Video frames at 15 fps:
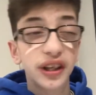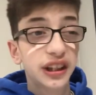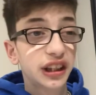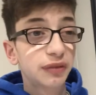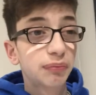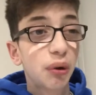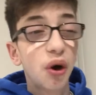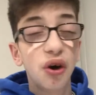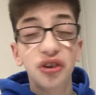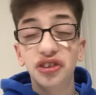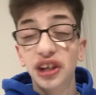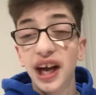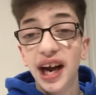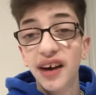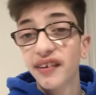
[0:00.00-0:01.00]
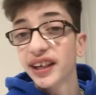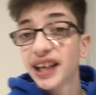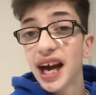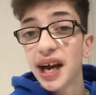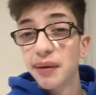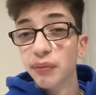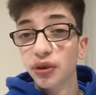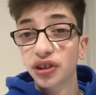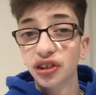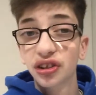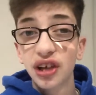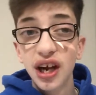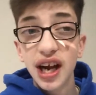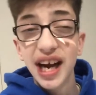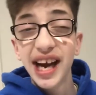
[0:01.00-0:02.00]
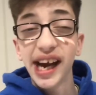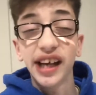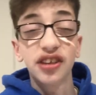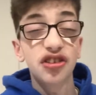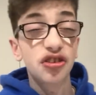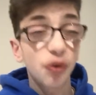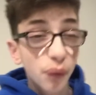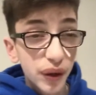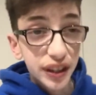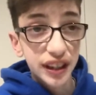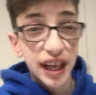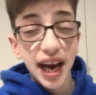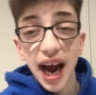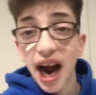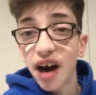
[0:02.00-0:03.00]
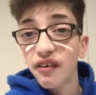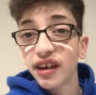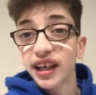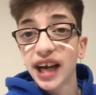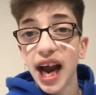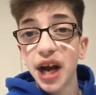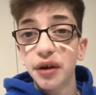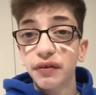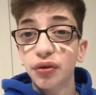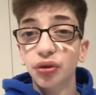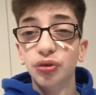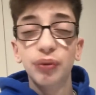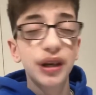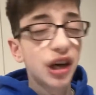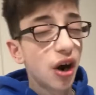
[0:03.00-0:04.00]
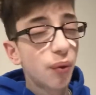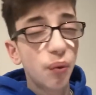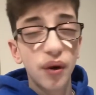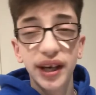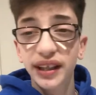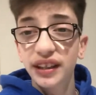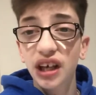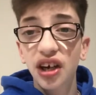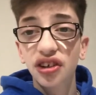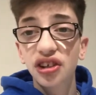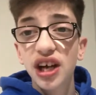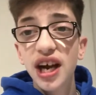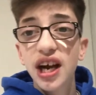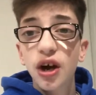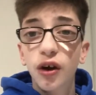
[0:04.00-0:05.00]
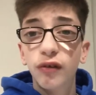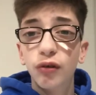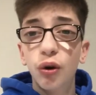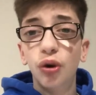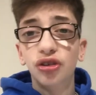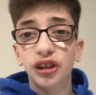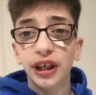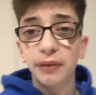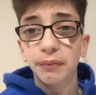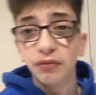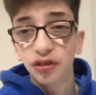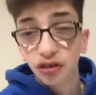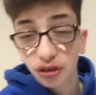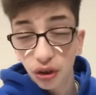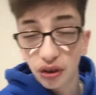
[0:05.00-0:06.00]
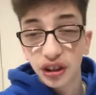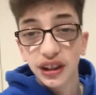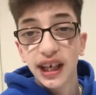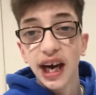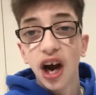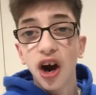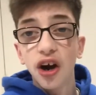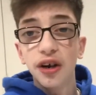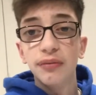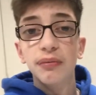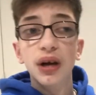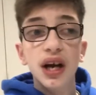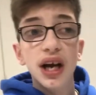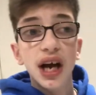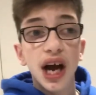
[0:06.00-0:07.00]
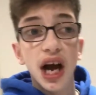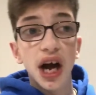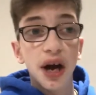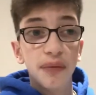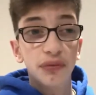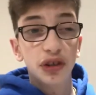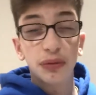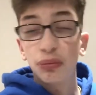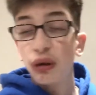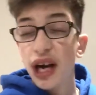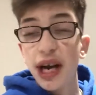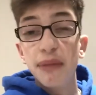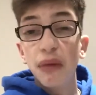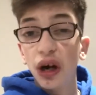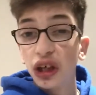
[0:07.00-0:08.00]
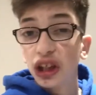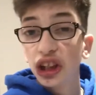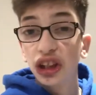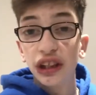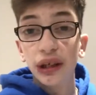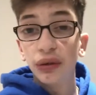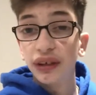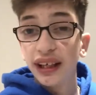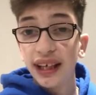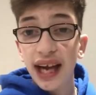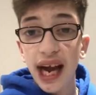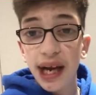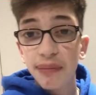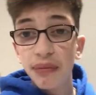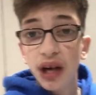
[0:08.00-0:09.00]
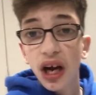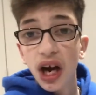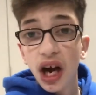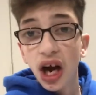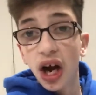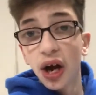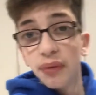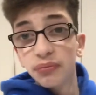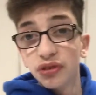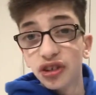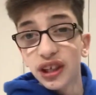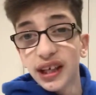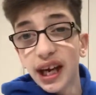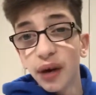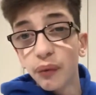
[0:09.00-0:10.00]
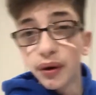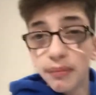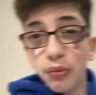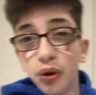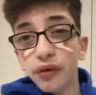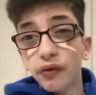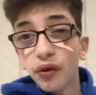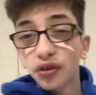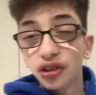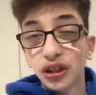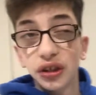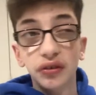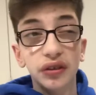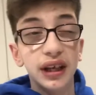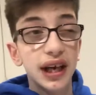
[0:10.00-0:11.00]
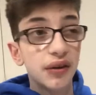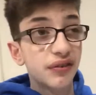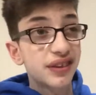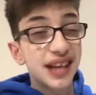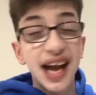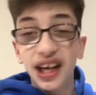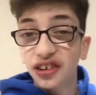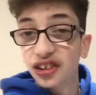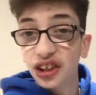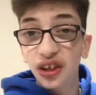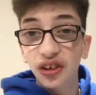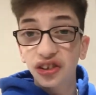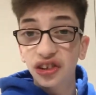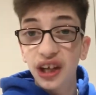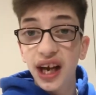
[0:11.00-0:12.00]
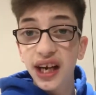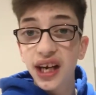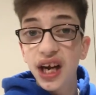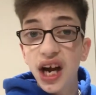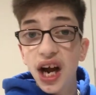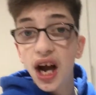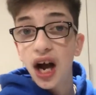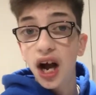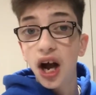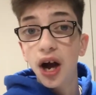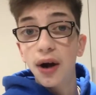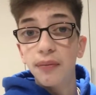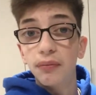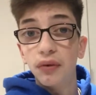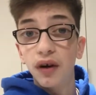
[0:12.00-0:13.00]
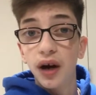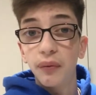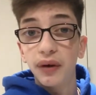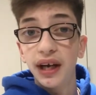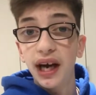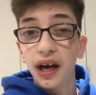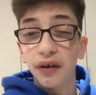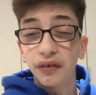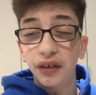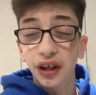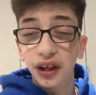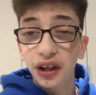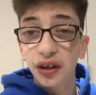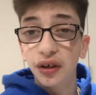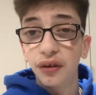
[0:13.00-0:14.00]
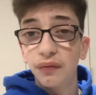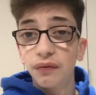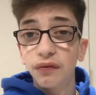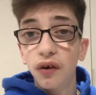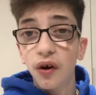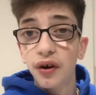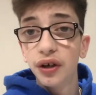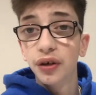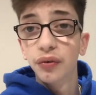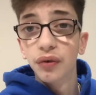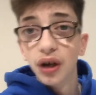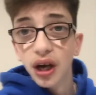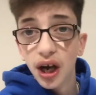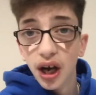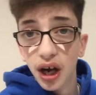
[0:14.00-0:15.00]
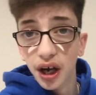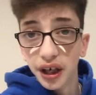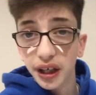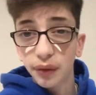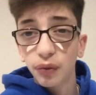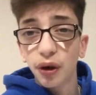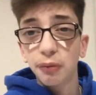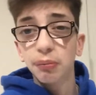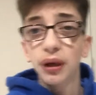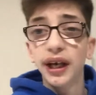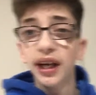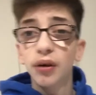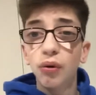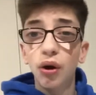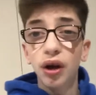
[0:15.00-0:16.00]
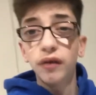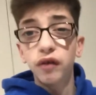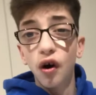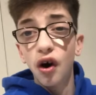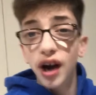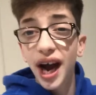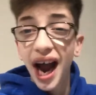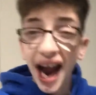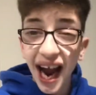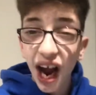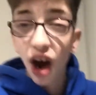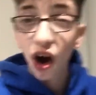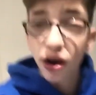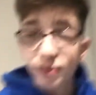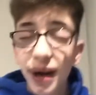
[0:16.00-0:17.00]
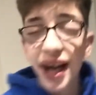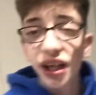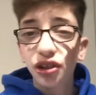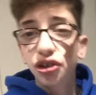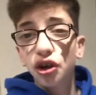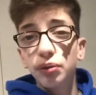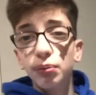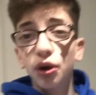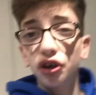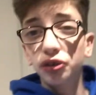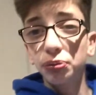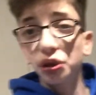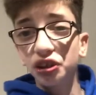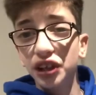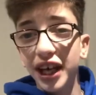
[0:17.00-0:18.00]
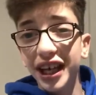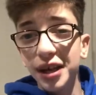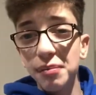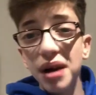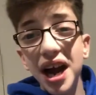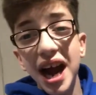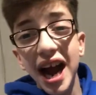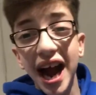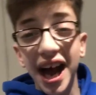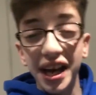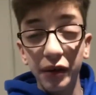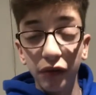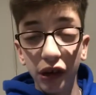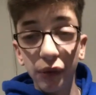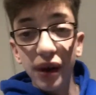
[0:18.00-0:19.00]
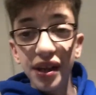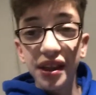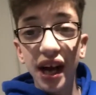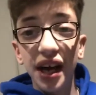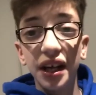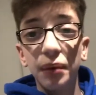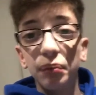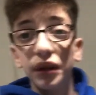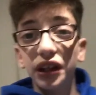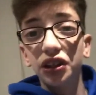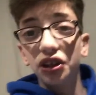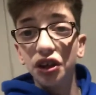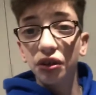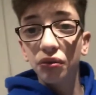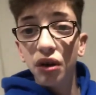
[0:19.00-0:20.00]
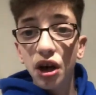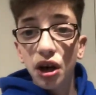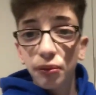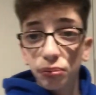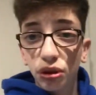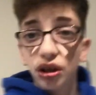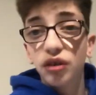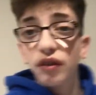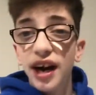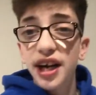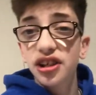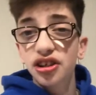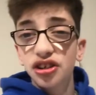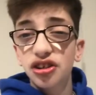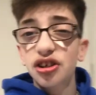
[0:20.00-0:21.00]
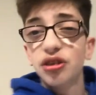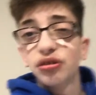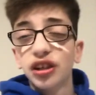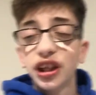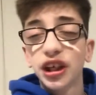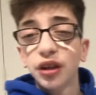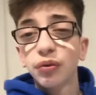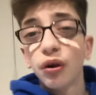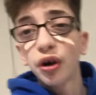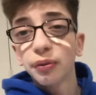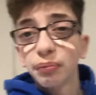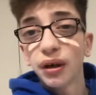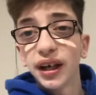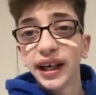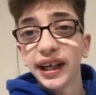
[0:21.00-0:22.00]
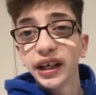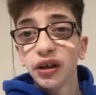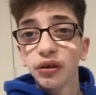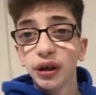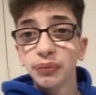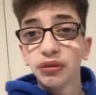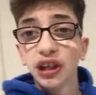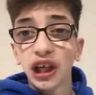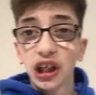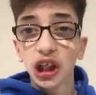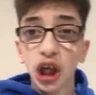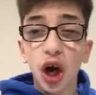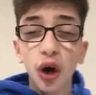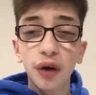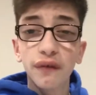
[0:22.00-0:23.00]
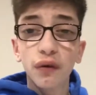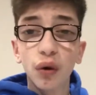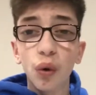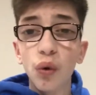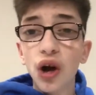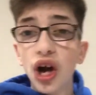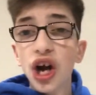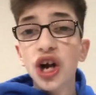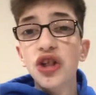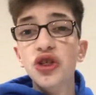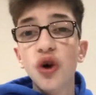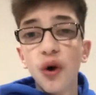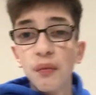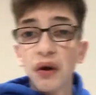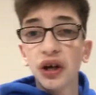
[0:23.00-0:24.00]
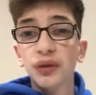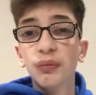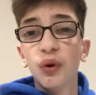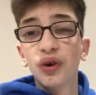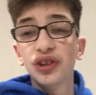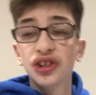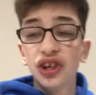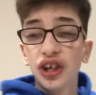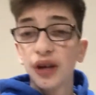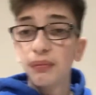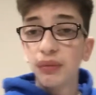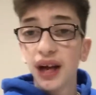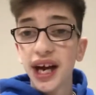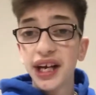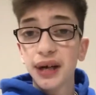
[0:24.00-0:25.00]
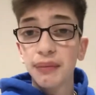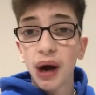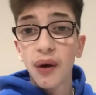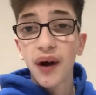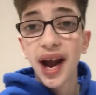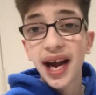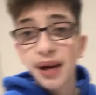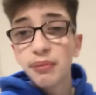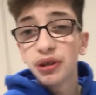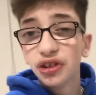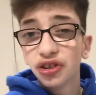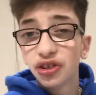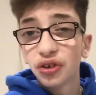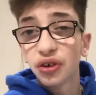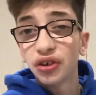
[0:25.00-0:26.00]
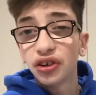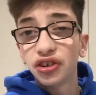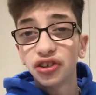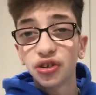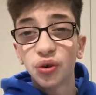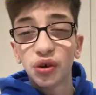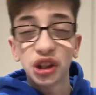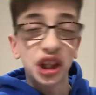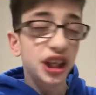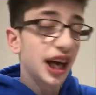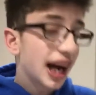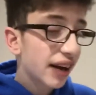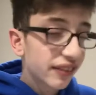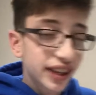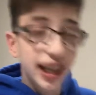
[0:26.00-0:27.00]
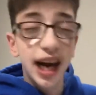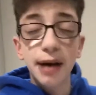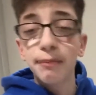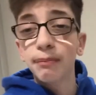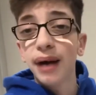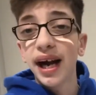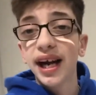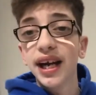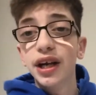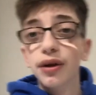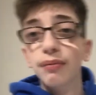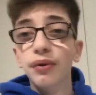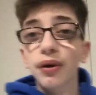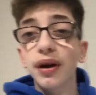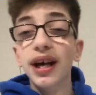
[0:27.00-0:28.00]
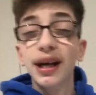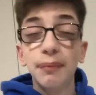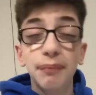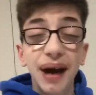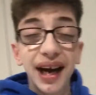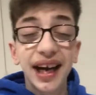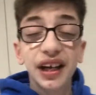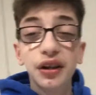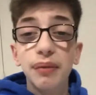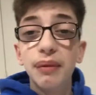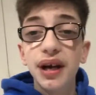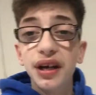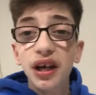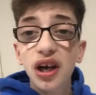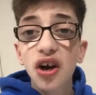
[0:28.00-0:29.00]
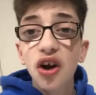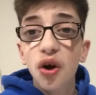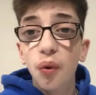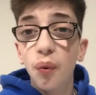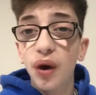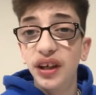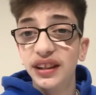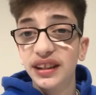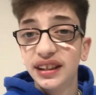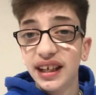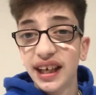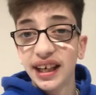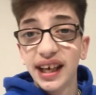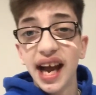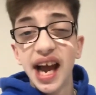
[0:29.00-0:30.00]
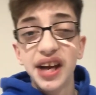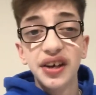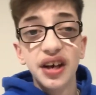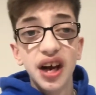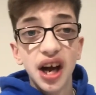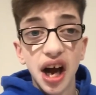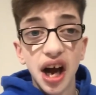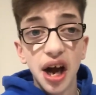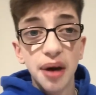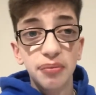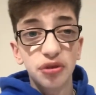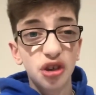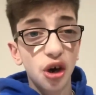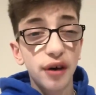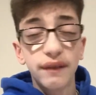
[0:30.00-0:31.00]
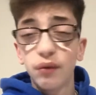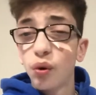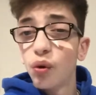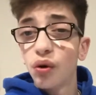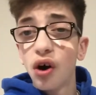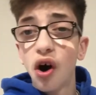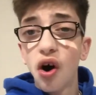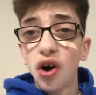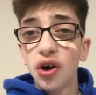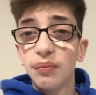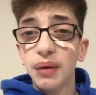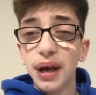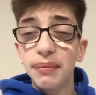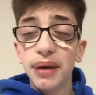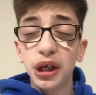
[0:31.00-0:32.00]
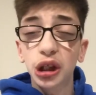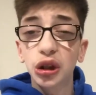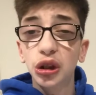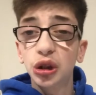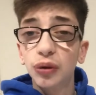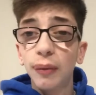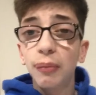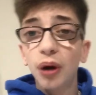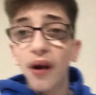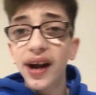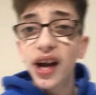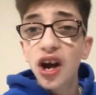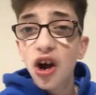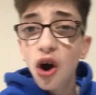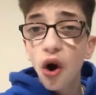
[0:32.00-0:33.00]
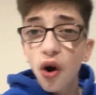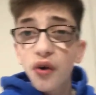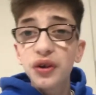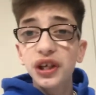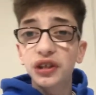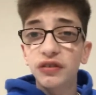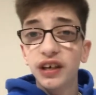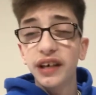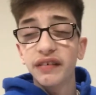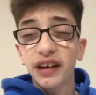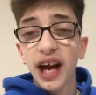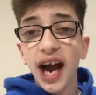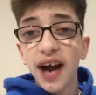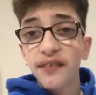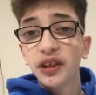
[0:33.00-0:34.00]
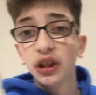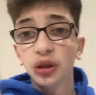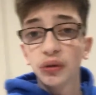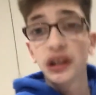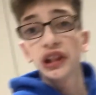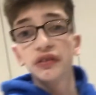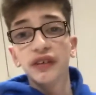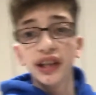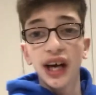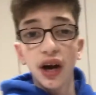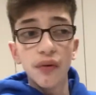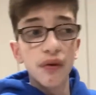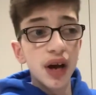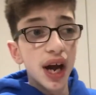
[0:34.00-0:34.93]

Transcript: His pass to Harry Kane was exquisite. Harry Kane, of course, we know what he does. Of course, he slotted it home to pretty much seal the game. So, yeah, we move on till now next Thursday, where we have the third and final Europa League qualifier at home at the Tottenham Hotspur Stadium. And if we win that, then we do progress to the Europa League group stage. So overall, not much more to complain about. Heung-min Son on the score sheet. Harry Kane banging them in once again. So overall, can't complain. Make sure you drop a like on this video if you have enjoyed this video.